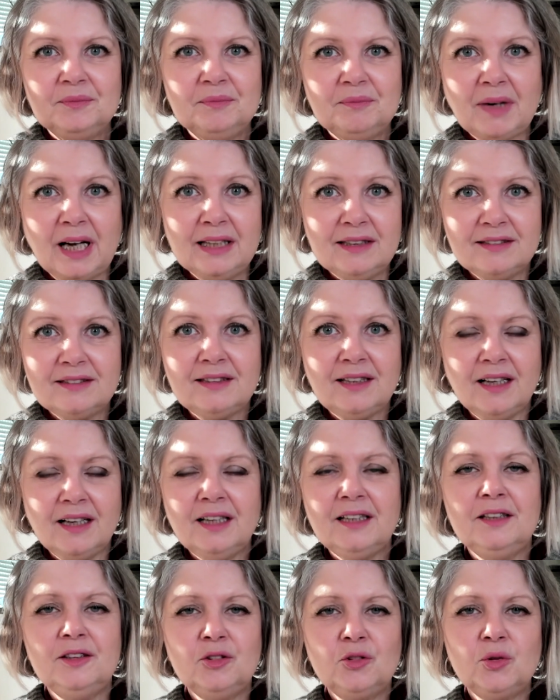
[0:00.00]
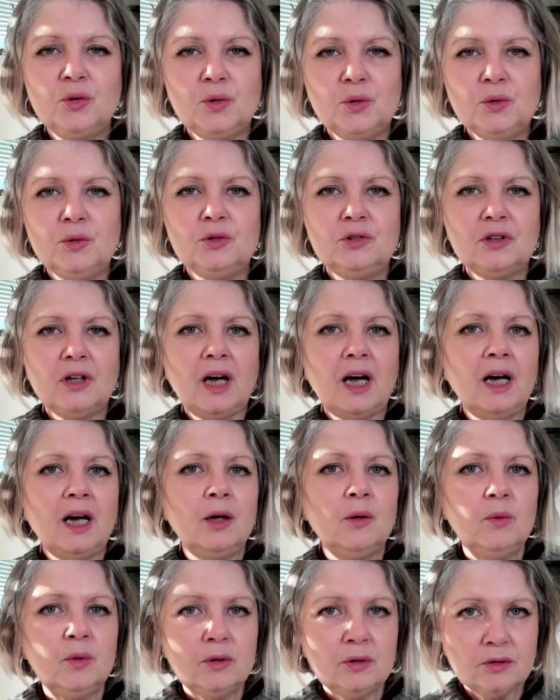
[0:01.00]
my stay in Toulouse, I
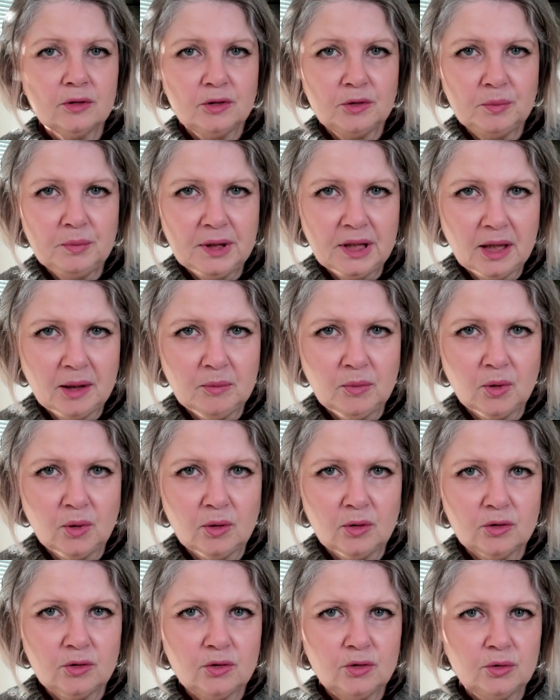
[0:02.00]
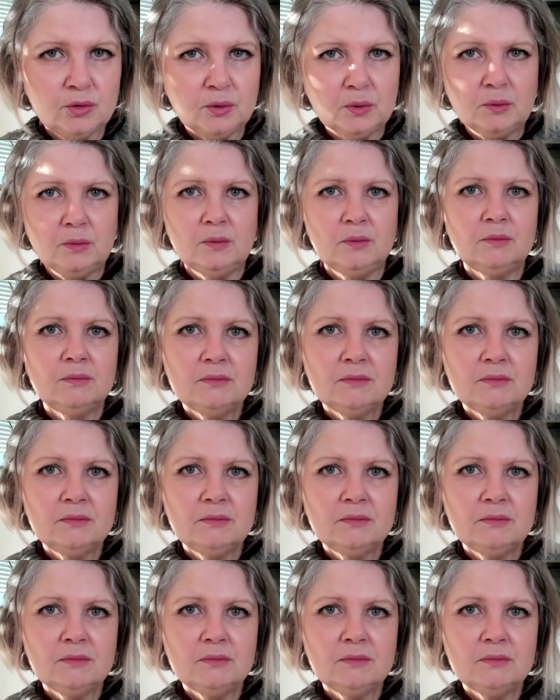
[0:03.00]
won't be able to